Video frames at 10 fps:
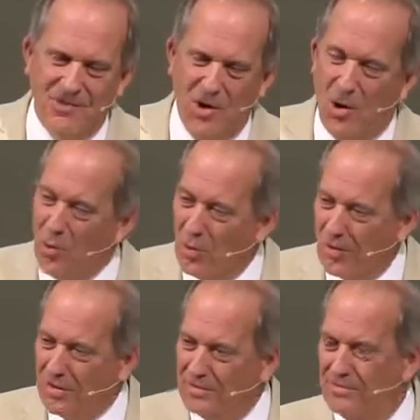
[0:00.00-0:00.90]

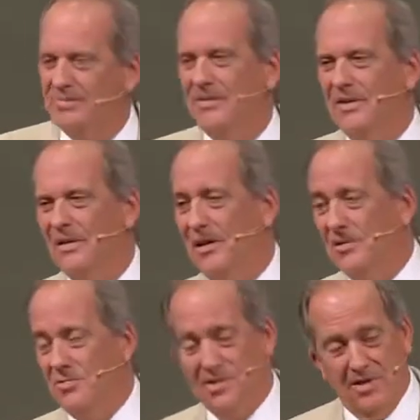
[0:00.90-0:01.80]
Or,
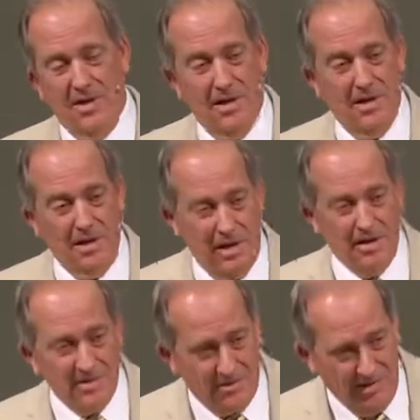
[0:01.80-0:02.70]
as we sang
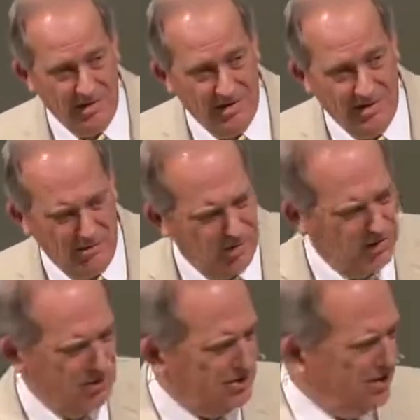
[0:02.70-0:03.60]
last week, I would have
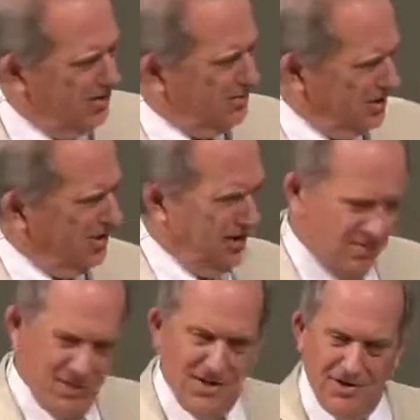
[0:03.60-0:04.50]
used the hymn today,
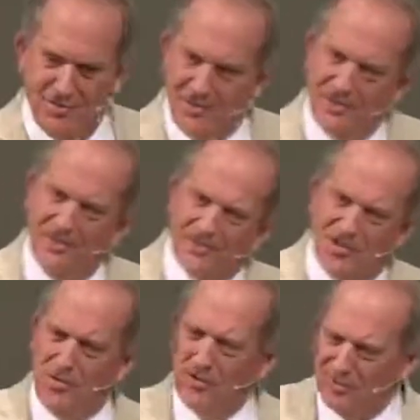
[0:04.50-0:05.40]
but Heath
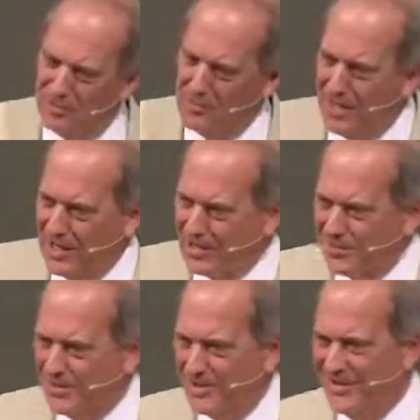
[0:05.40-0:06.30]
stole it from me last
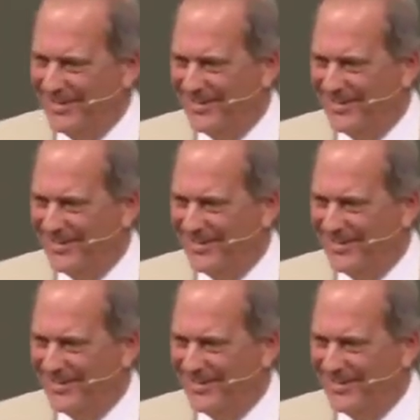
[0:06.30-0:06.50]
week.